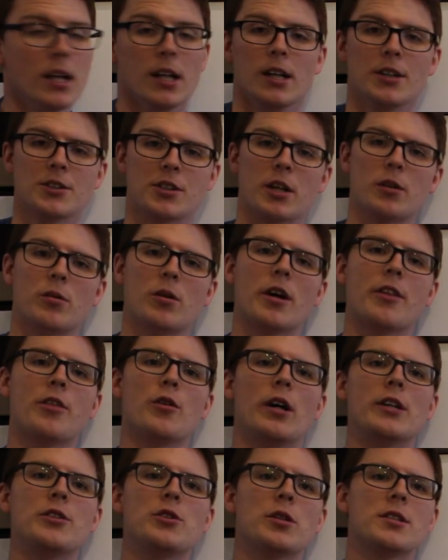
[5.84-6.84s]
So I
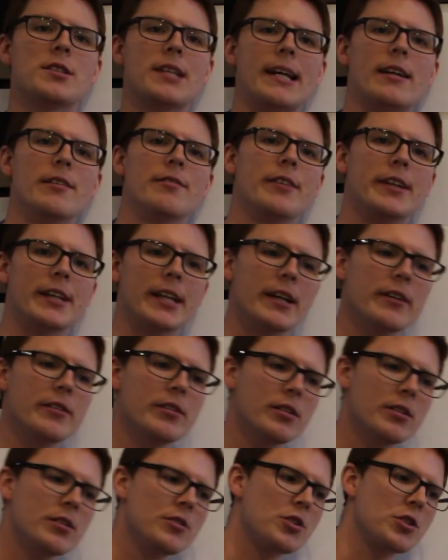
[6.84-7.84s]
thought I'd do a second video
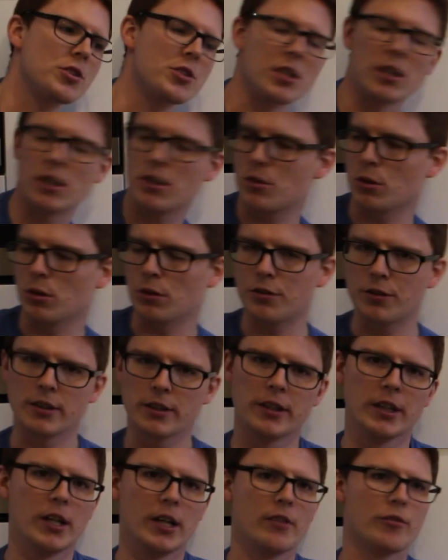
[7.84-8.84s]
just to sort
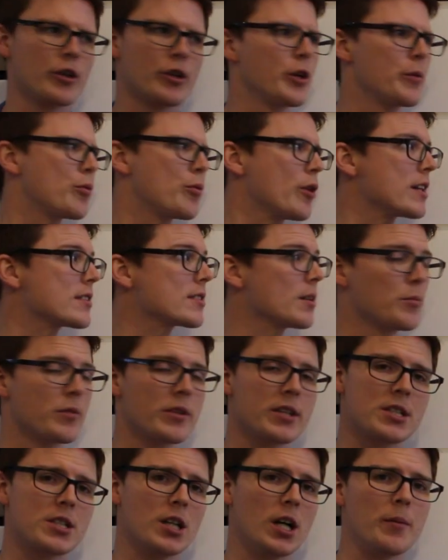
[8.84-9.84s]
of recuperate some of
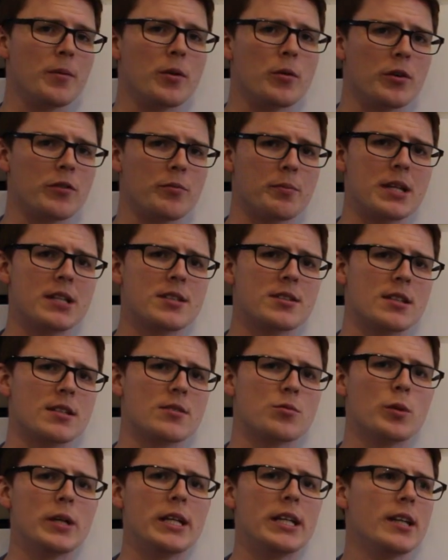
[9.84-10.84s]
the time that we've missed
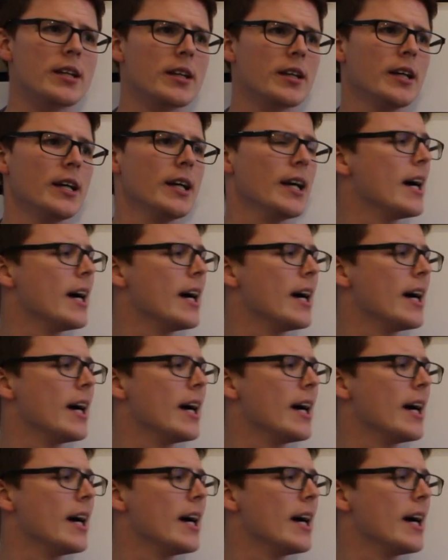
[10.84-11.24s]
this week.